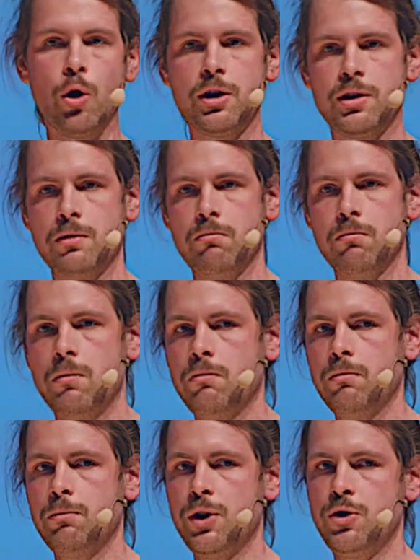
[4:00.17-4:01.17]
board
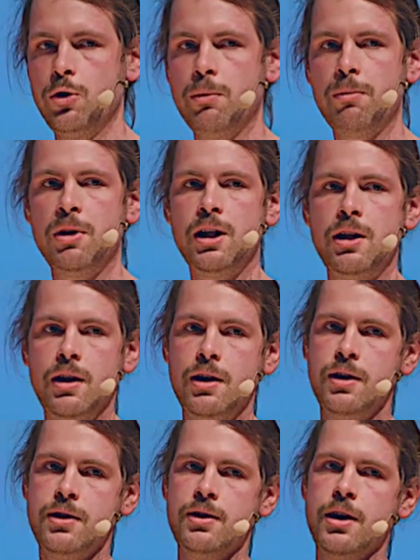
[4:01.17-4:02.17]
presumably
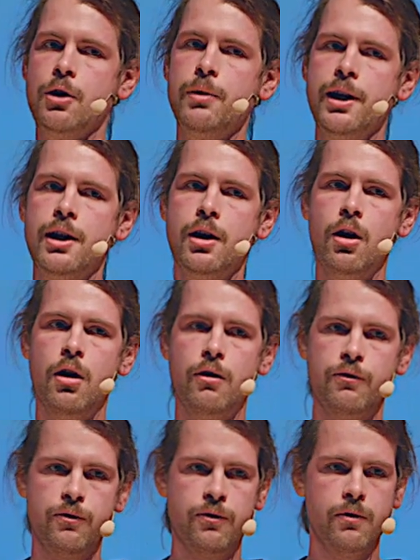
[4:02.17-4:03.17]
is an array
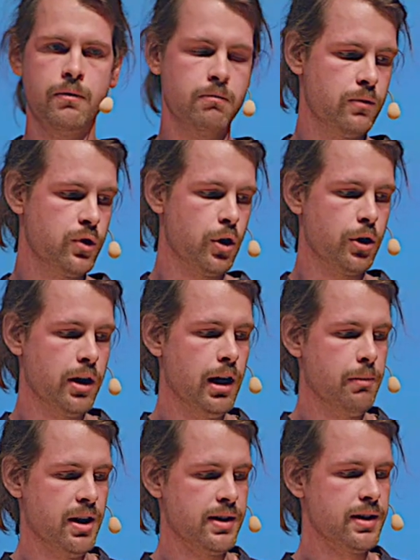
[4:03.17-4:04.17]
of certain
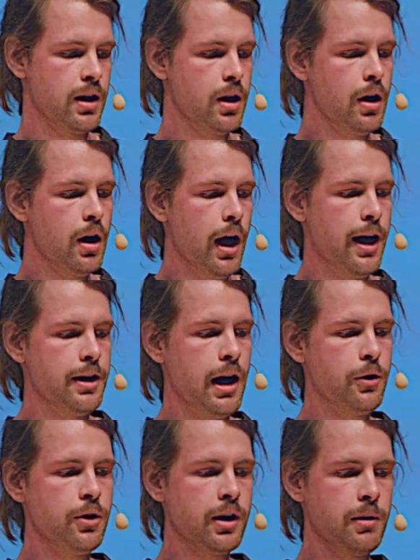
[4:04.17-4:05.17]
elements. And
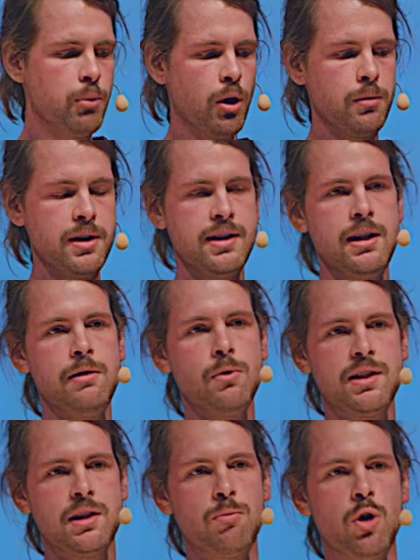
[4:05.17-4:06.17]
now you can probably see
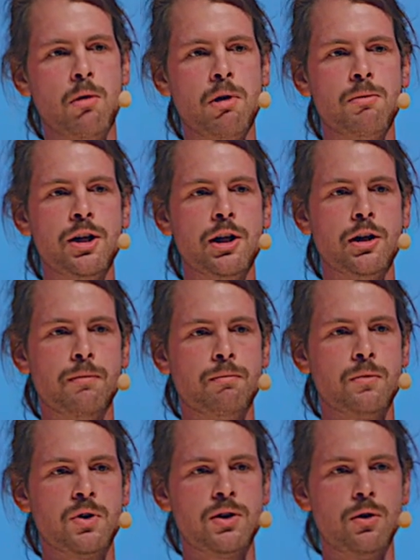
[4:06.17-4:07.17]
what's the problem
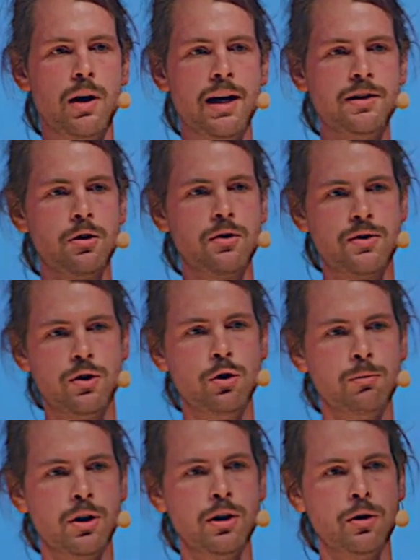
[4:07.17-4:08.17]
here. So as a
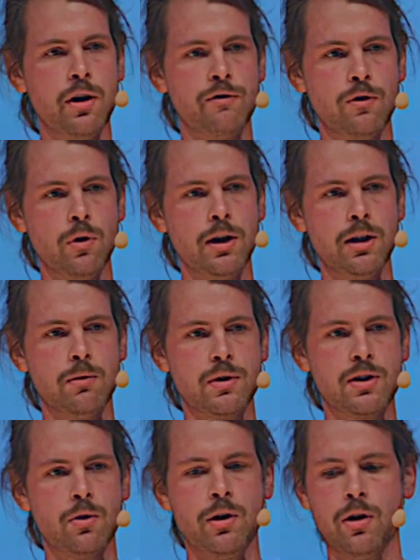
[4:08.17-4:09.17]
consumer, you have no idea
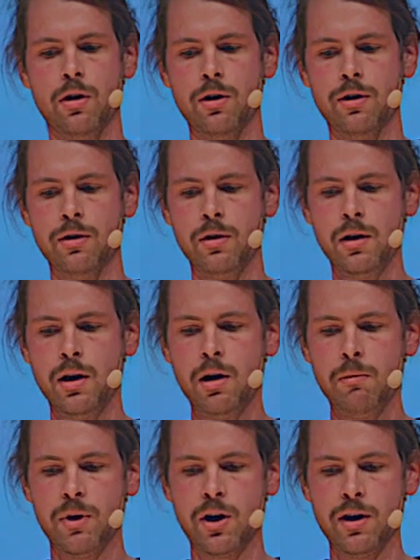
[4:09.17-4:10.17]
what's going on.
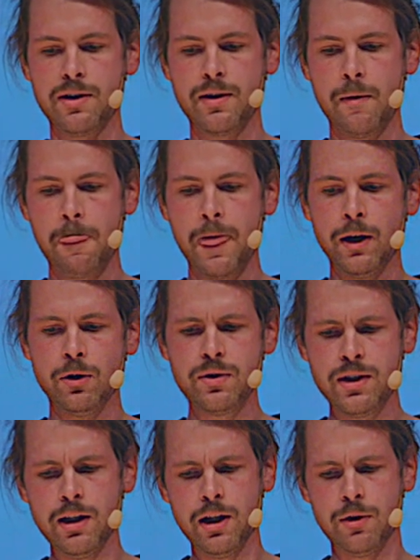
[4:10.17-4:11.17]
Because you
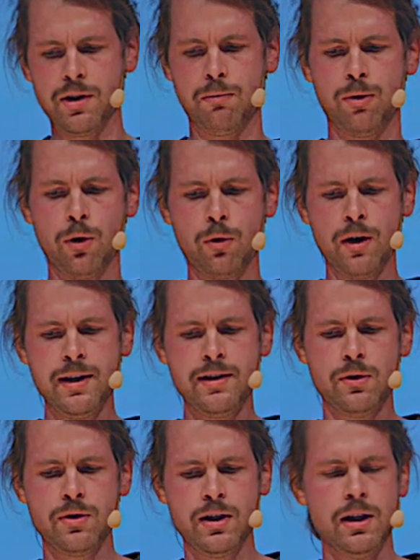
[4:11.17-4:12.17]
see there is a
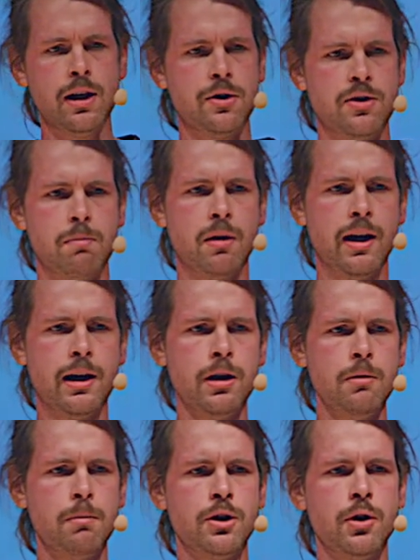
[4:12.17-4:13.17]
progress, you see there is a
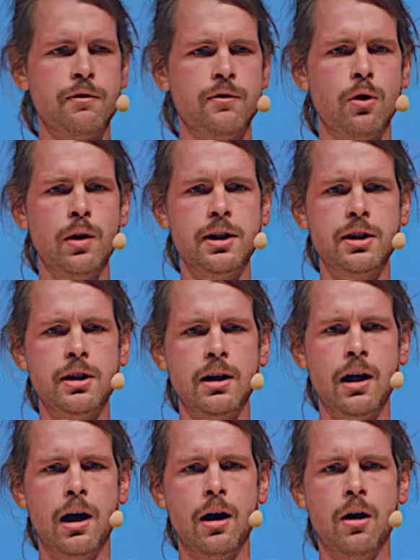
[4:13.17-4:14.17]
player, but you have no
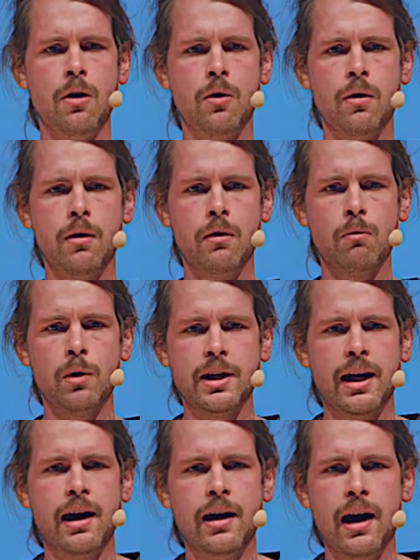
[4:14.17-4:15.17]
idea how what
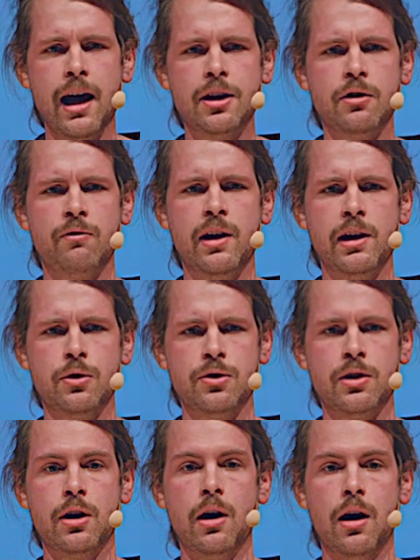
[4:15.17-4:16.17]
other values
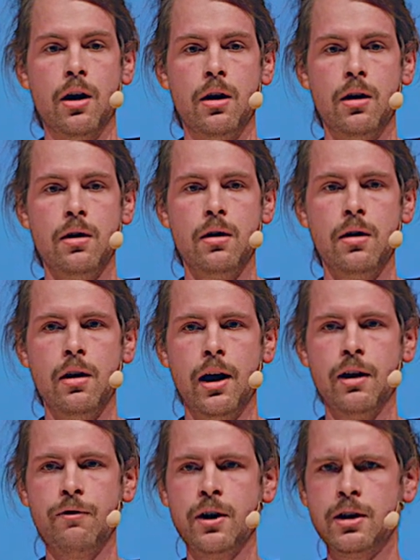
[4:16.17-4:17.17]
there are.
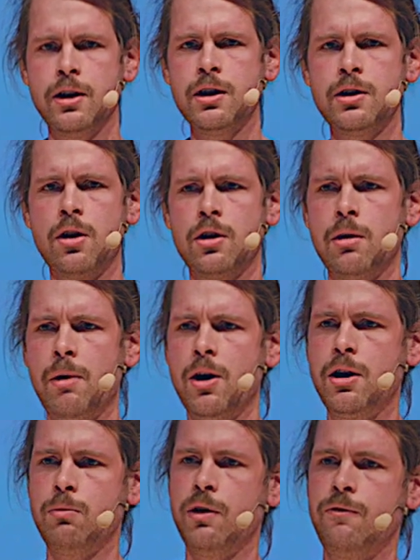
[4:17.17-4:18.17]
And I think Nick talked
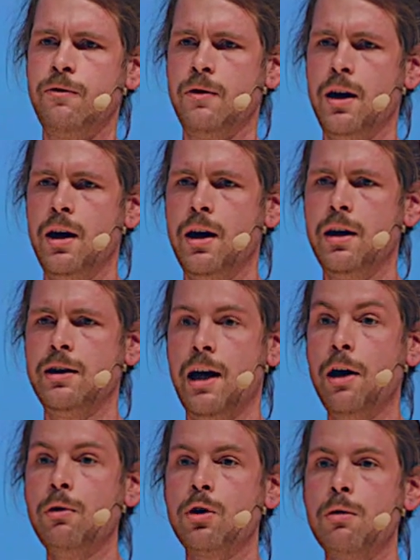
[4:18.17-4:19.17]
about it with uh, the
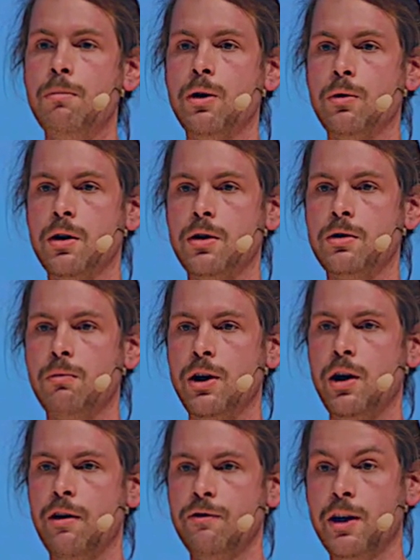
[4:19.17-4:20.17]
arrow component, when
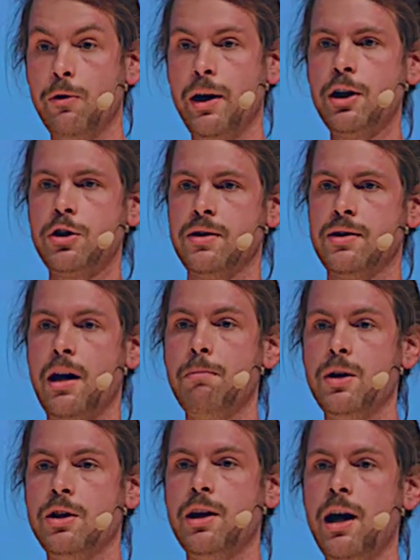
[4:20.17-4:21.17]
you have directions
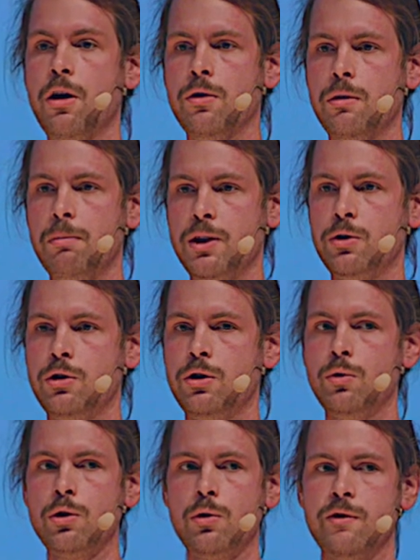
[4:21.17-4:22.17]
up and down, but you
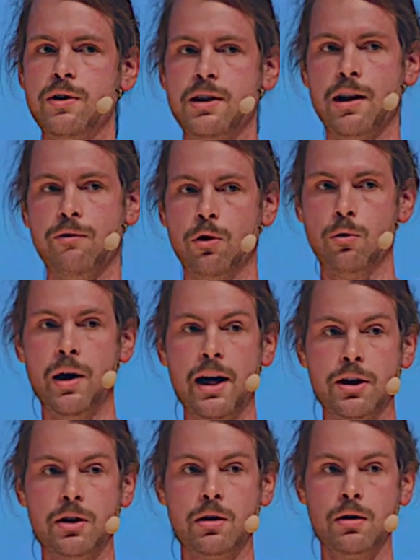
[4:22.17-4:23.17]
don't know if it's left or
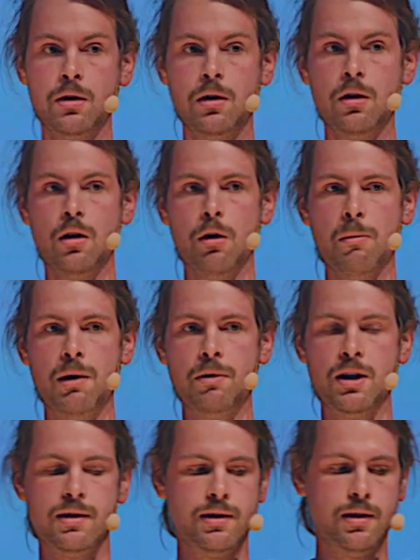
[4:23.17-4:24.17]
right, or
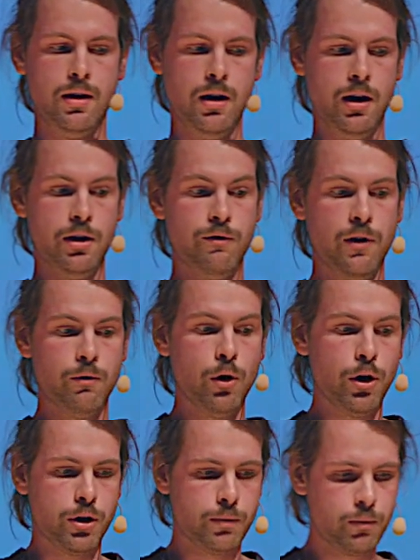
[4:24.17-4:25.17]
maybe it's uh, a different
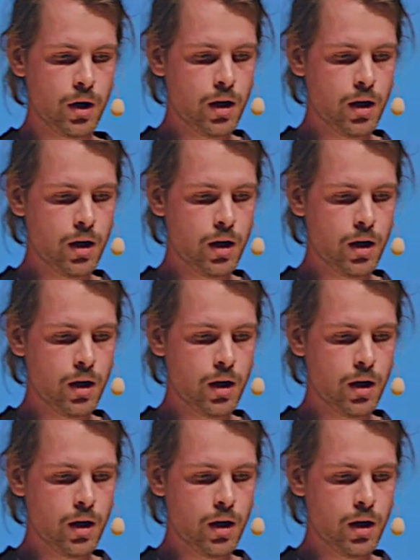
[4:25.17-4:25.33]
word.